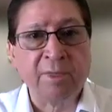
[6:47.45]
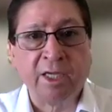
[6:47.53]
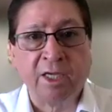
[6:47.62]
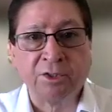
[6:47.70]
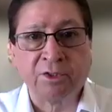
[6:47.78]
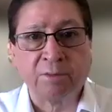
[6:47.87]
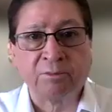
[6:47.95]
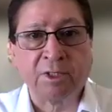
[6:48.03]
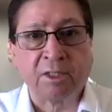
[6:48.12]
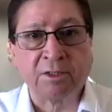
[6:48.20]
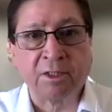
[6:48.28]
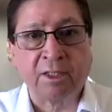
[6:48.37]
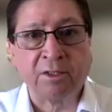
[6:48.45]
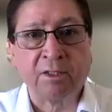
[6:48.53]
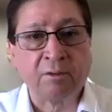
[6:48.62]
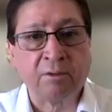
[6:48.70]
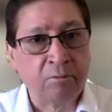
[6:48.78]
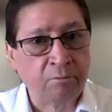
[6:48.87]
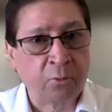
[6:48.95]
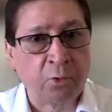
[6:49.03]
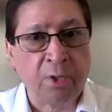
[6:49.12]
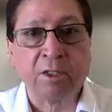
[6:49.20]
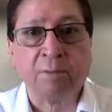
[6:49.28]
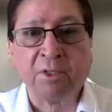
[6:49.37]
the communication tips as I
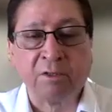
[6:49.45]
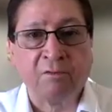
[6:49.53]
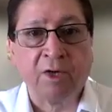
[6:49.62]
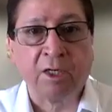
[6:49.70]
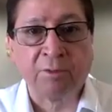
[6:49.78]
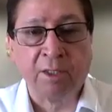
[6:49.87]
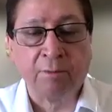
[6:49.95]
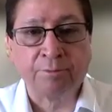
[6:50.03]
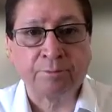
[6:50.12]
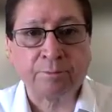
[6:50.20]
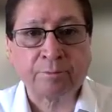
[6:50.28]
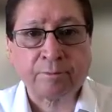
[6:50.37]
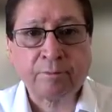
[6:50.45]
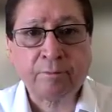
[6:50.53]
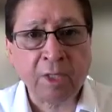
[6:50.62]
create them, develop them.